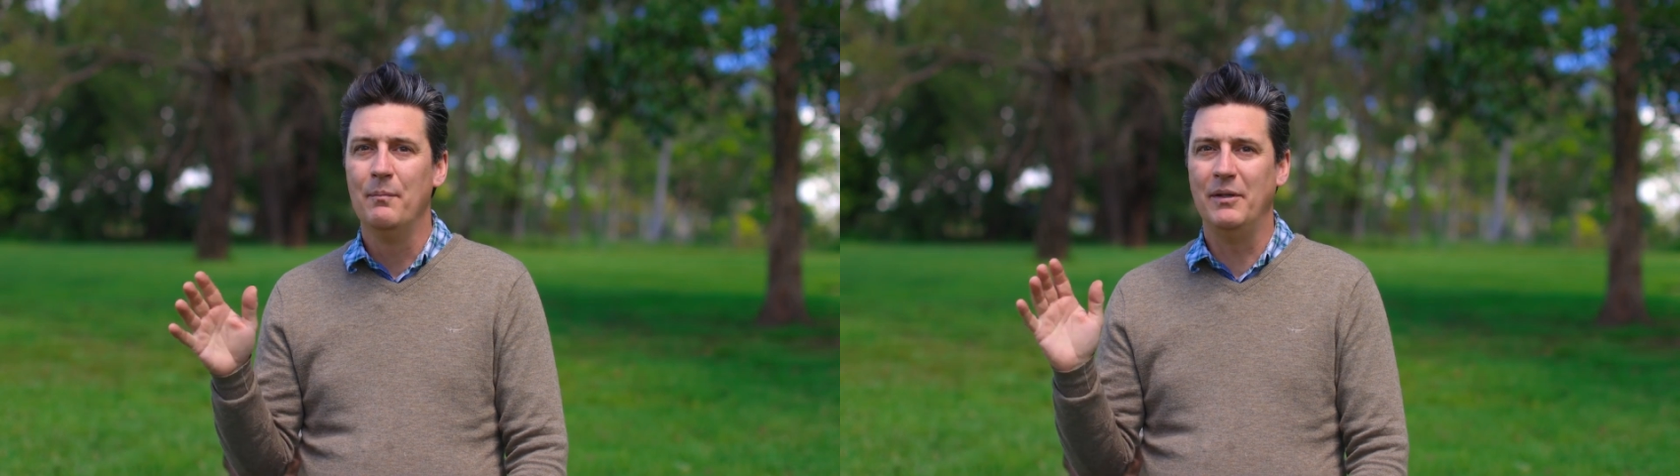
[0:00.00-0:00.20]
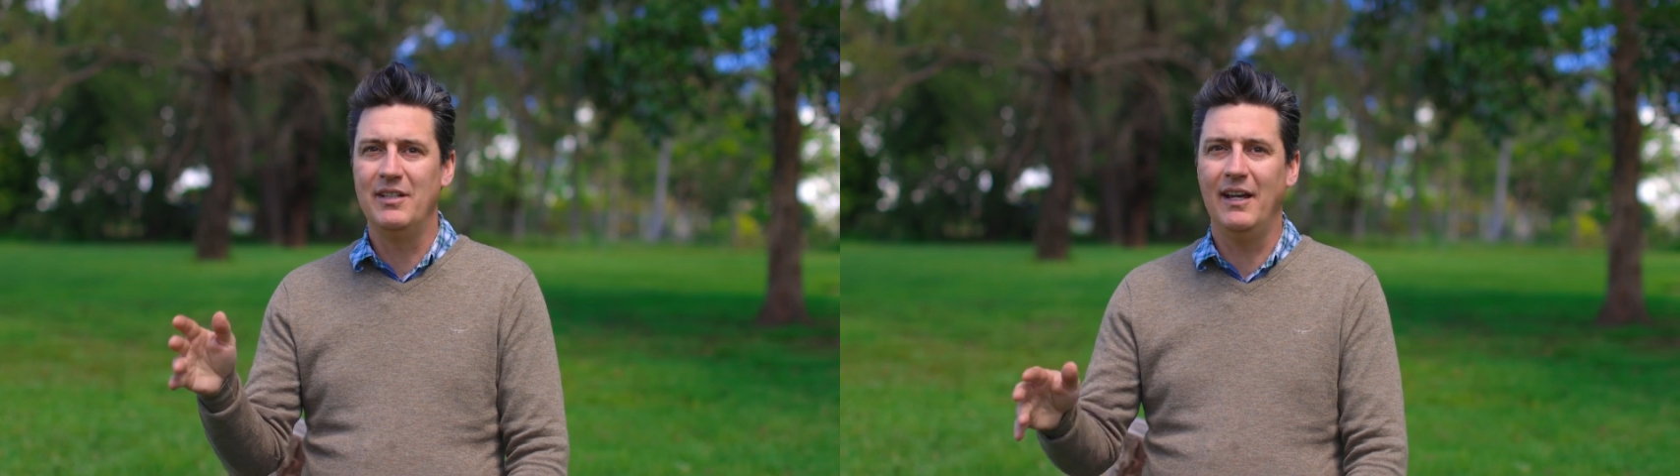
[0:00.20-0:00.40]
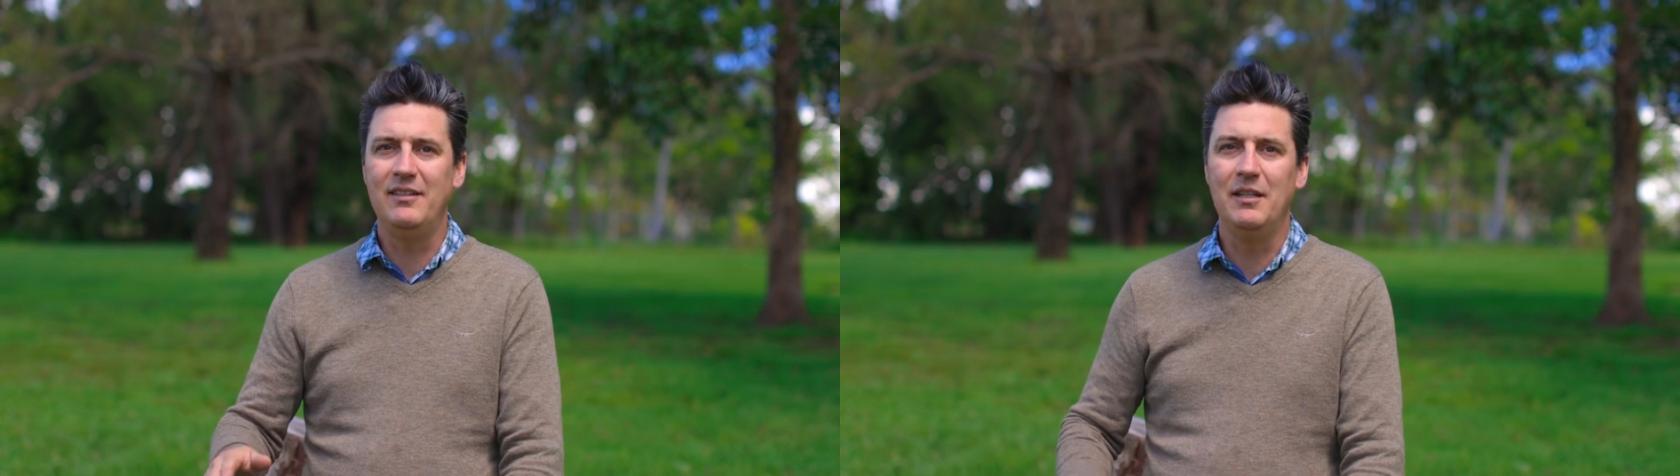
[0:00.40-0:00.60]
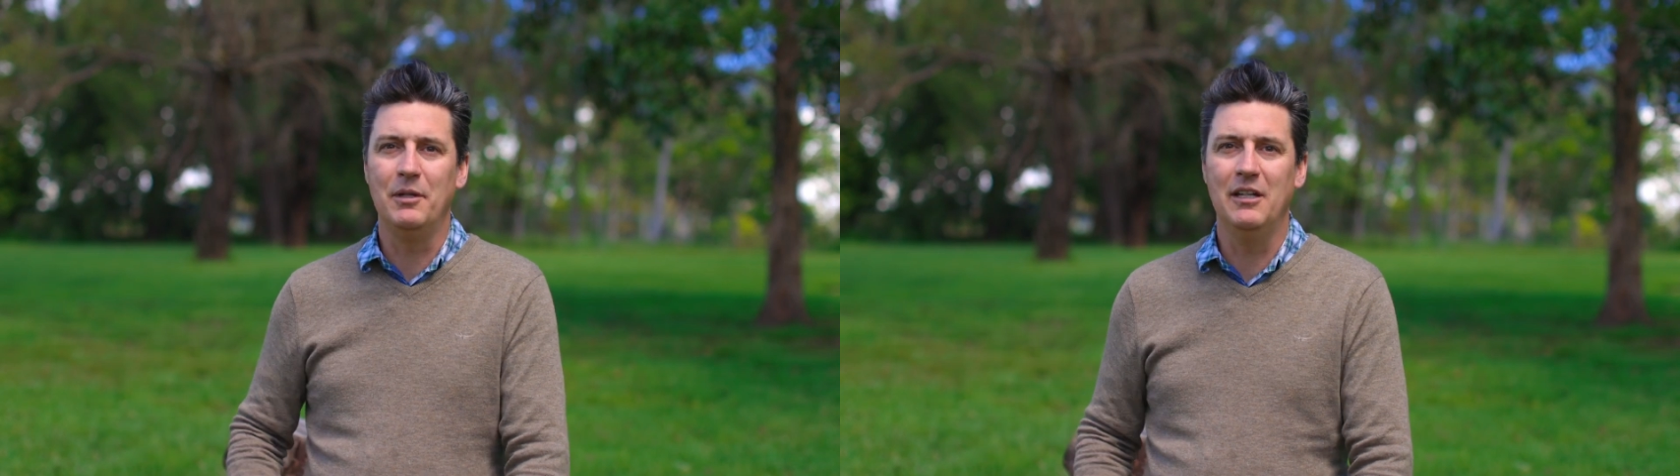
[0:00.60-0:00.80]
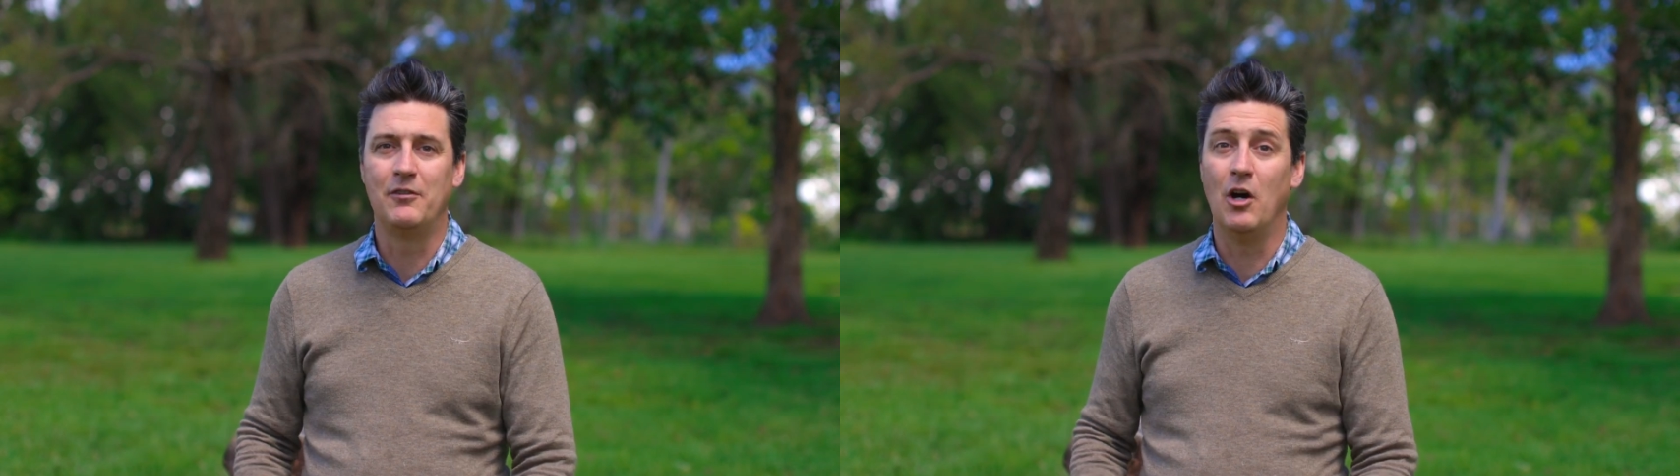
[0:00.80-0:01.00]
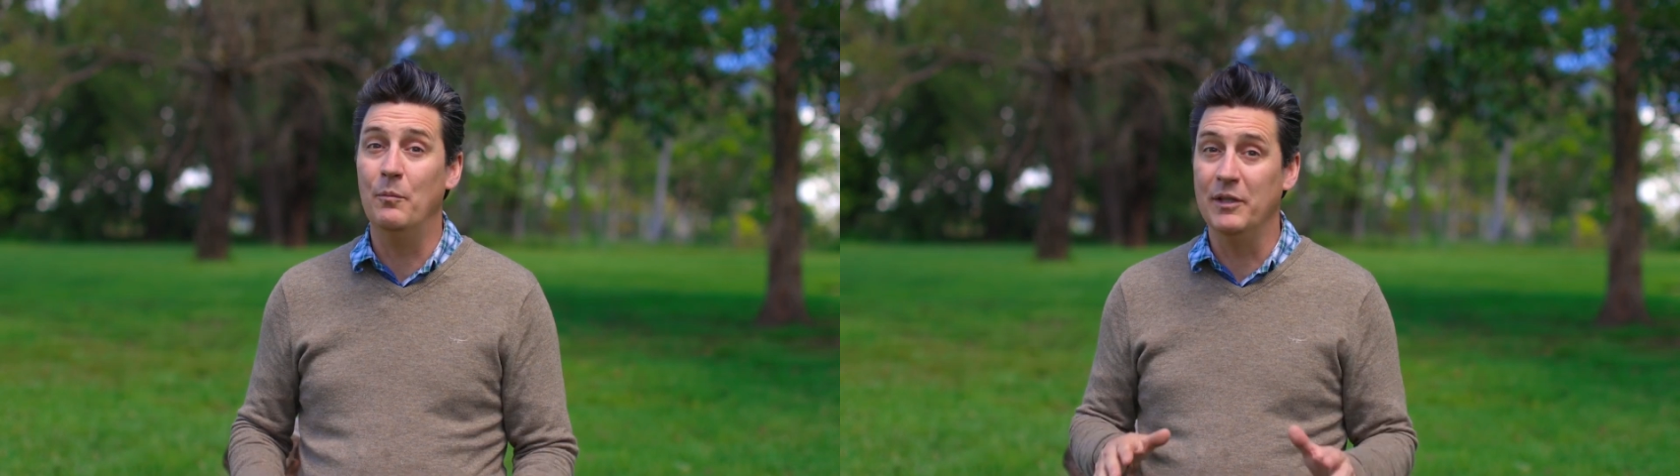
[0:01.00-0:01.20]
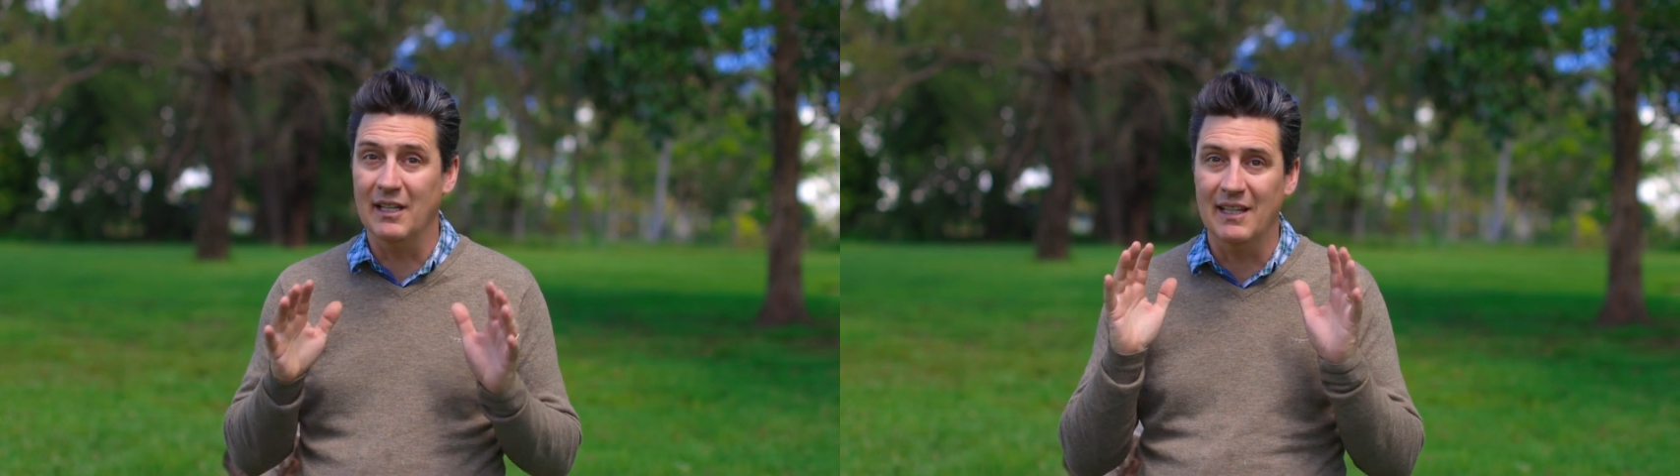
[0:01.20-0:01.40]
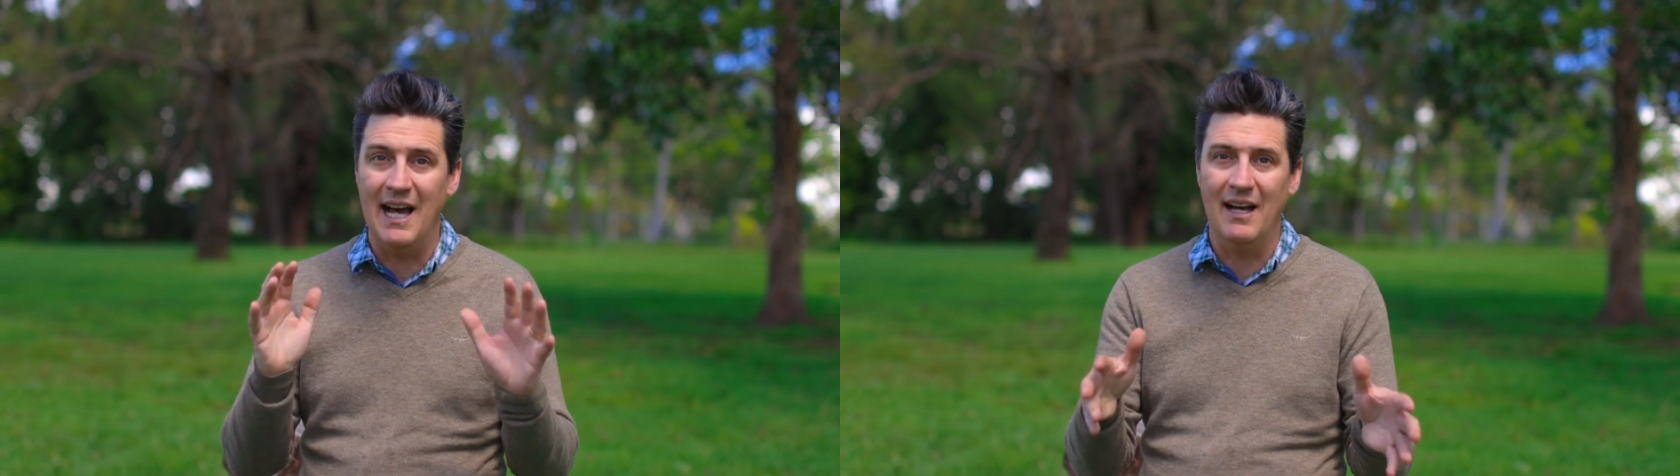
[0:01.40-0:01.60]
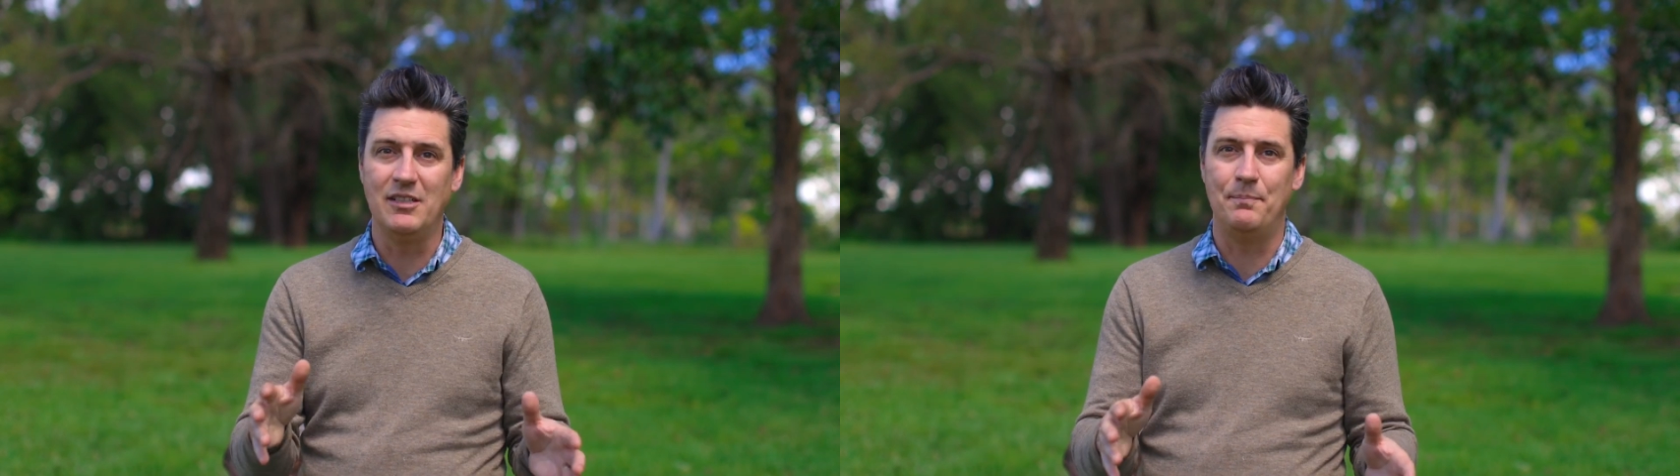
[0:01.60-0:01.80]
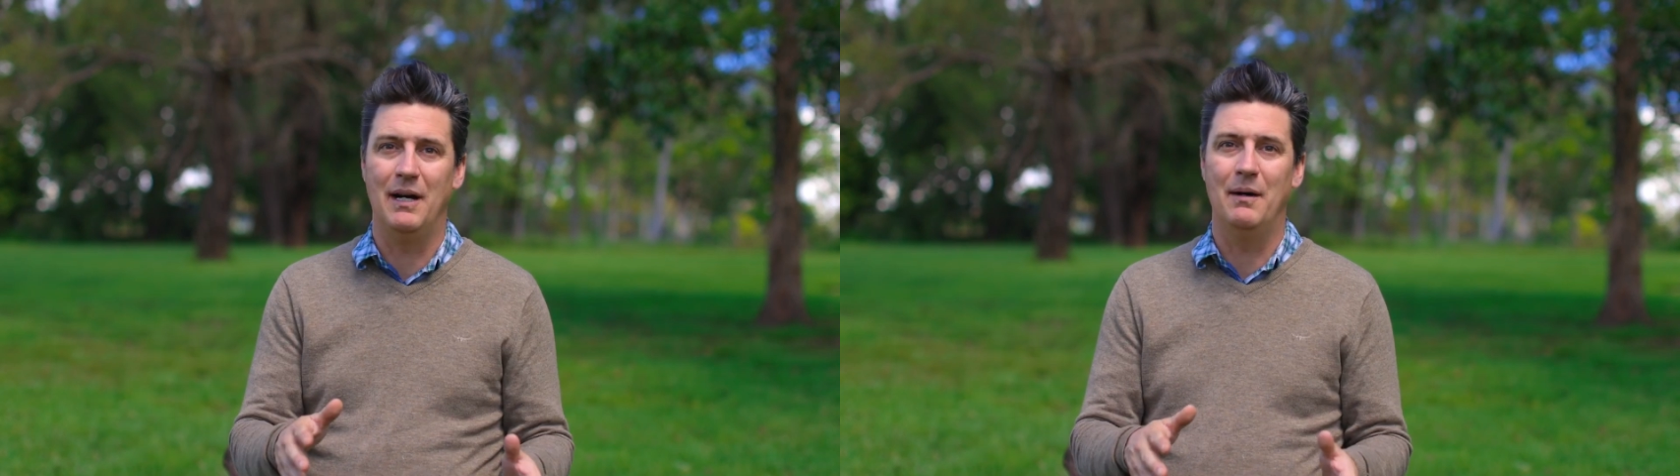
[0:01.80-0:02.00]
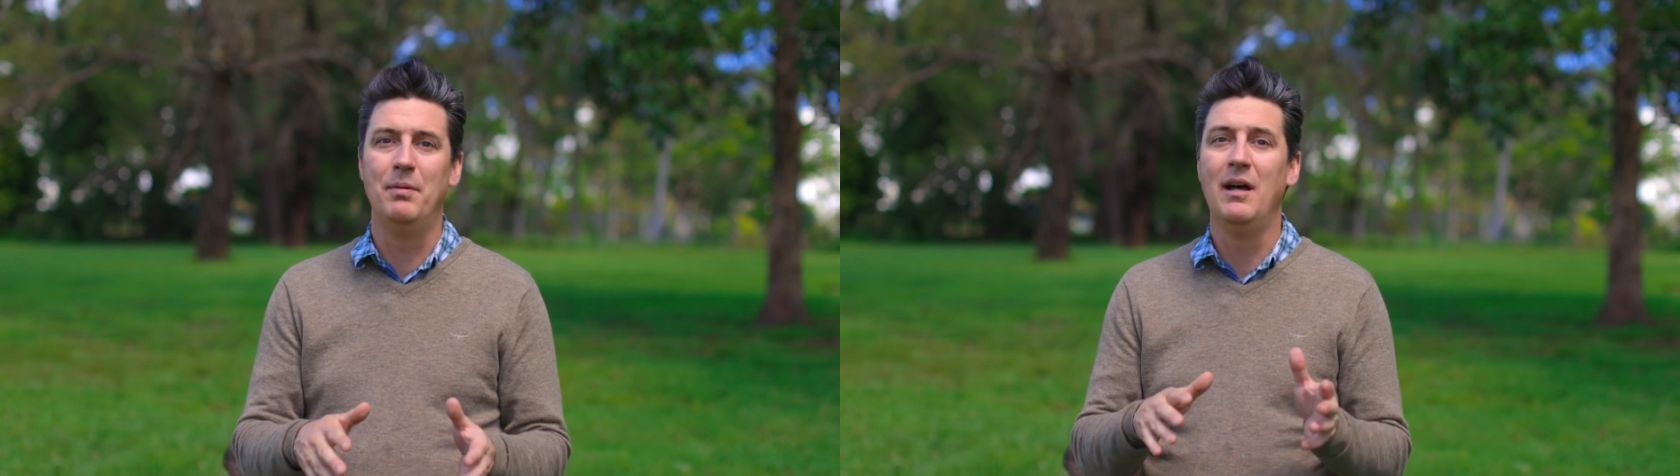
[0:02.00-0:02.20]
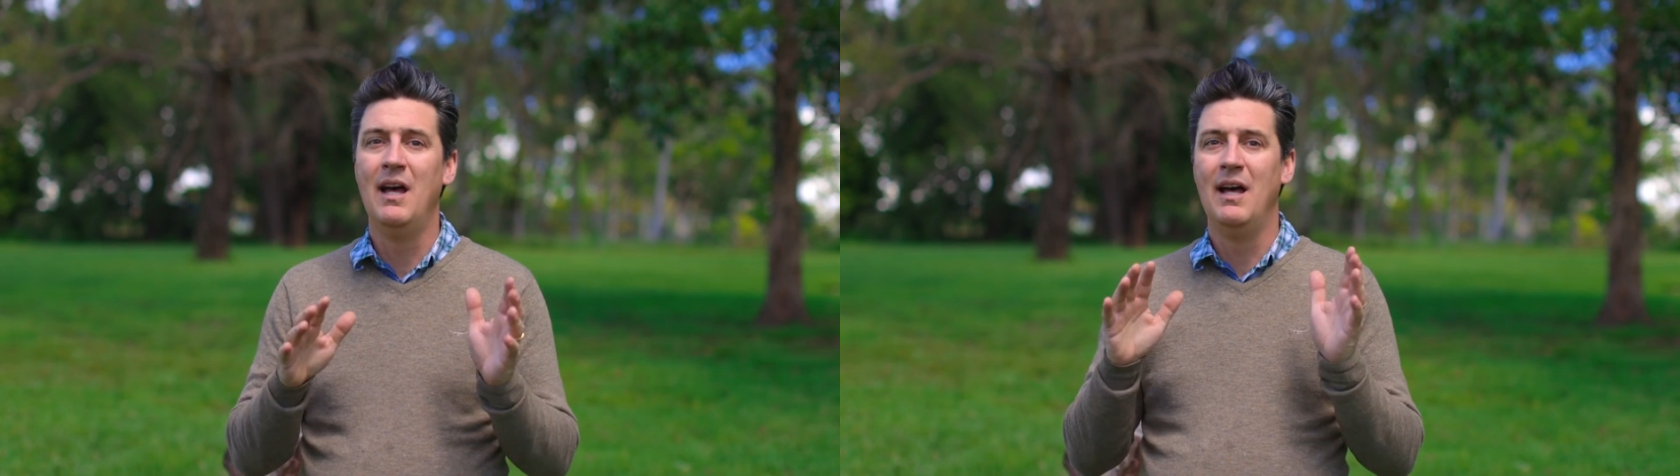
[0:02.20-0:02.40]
but JCB have gone with a larger pump,